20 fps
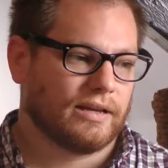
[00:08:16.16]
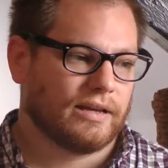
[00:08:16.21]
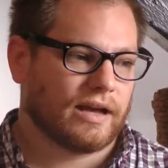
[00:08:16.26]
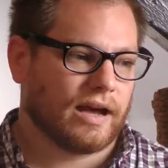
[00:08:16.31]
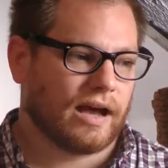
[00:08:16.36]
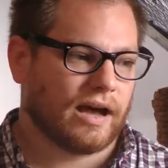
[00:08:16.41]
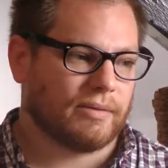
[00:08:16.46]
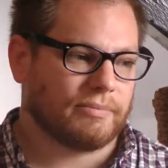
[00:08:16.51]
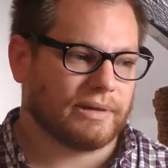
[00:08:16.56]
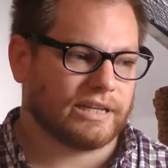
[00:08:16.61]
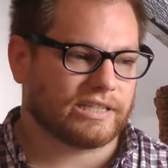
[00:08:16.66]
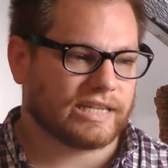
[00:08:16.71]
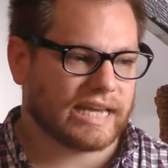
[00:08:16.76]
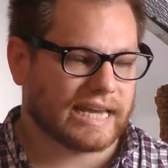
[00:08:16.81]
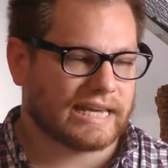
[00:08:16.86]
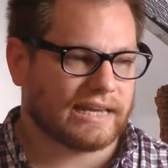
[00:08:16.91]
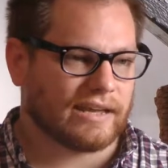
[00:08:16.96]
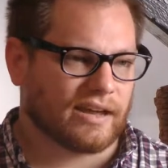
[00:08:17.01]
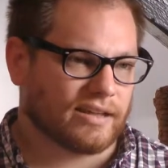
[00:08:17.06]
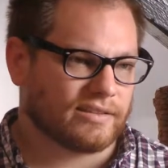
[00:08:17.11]
and
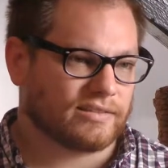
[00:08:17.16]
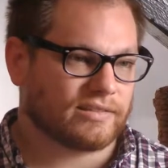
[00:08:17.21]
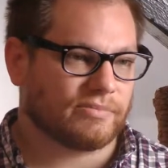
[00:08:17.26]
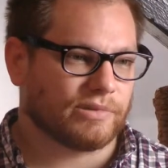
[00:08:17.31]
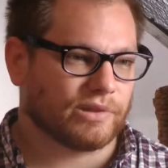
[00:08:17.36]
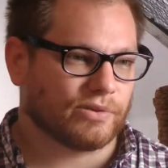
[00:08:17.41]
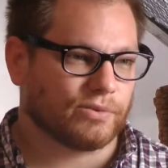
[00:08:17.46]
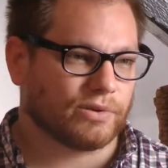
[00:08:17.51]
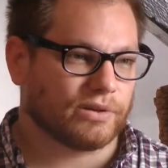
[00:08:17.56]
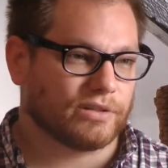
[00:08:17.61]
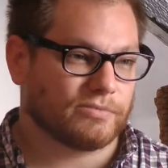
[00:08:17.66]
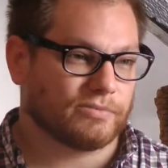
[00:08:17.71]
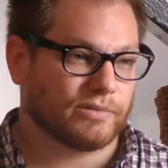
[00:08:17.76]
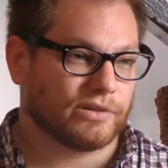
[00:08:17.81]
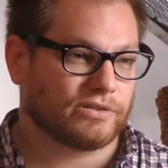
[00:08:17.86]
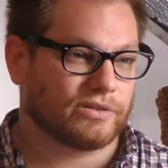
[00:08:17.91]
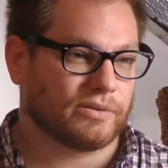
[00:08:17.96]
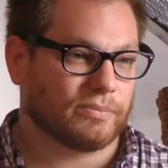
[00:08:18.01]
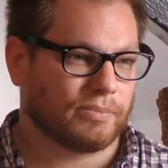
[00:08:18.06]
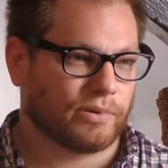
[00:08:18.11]
taking on some of the world's
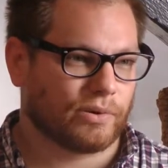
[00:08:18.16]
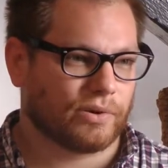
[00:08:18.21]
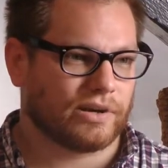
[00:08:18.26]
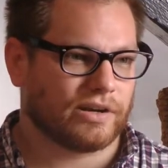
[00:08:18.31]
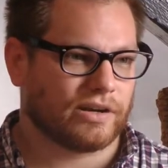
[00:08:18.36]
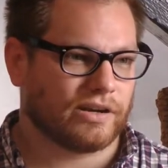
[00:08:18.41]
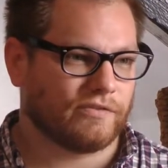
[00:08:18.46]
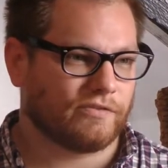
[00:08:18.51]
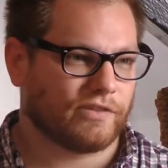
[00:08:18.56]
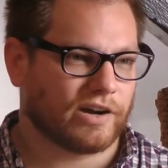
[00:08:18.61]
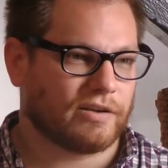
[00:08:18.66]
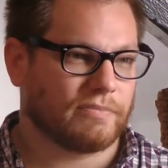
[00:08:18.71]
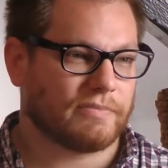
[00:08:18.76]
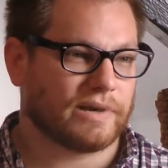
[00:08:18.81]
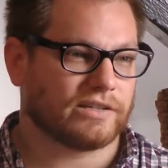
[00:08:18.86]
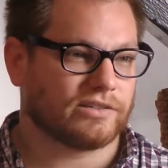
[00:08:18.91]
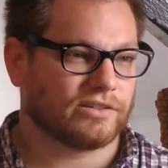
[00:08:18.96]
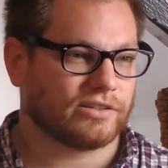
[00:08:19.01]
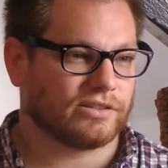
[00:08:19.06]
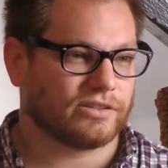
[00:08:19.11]
most important
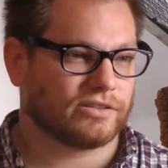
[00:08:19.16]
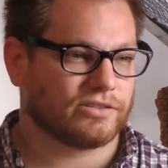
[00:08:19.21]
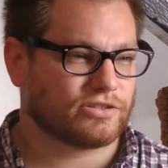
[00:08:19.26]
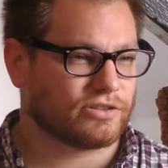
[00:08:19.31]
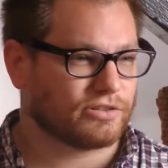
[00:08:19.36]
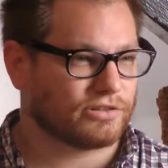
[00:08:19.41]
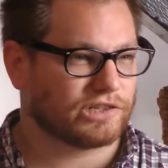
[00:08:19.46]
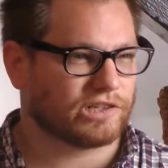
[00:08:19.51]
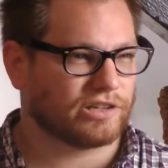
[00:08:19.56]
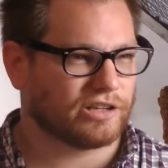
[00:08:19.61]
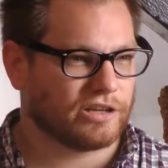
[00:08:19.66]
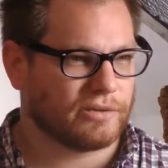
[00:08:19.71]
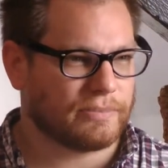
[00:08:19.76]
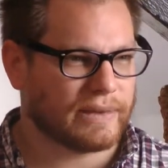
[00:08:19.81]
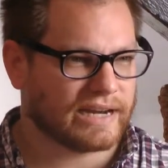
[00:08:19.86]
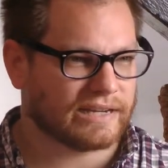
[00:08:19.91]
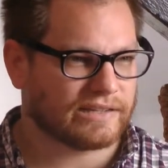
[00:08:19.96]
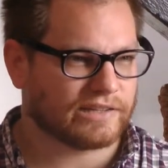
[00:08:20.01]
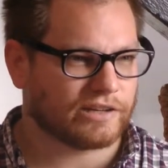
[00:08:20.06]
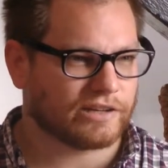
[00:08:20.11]
environmental, social, and
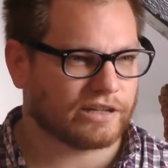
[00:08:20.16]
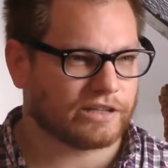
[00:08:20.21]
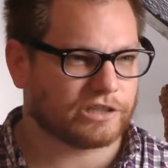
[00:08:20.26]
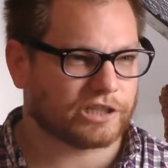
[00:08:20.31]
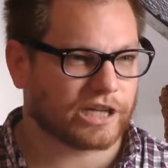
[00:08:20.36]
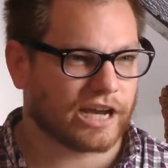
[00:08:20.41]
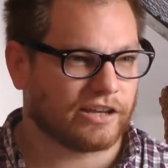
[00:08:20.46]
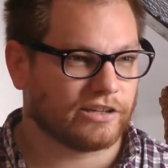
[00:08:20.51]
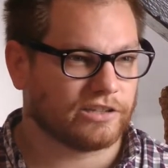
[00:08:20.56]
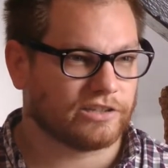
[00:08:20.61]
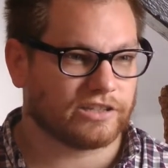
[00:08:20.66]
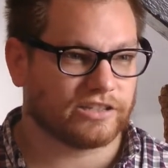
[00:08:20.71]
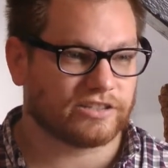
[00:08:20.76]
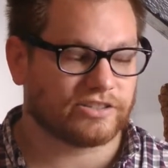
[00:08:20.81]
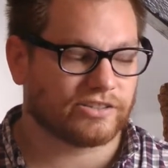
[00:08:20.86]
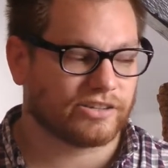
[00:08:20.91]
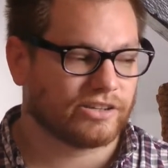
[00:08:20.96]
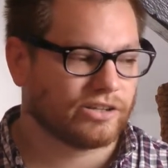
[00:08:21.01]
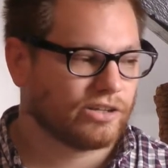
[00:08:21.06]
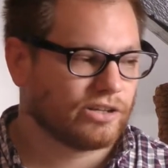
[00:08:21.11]
humanitarian
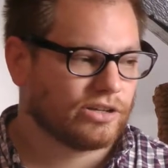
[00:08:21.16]
challenges.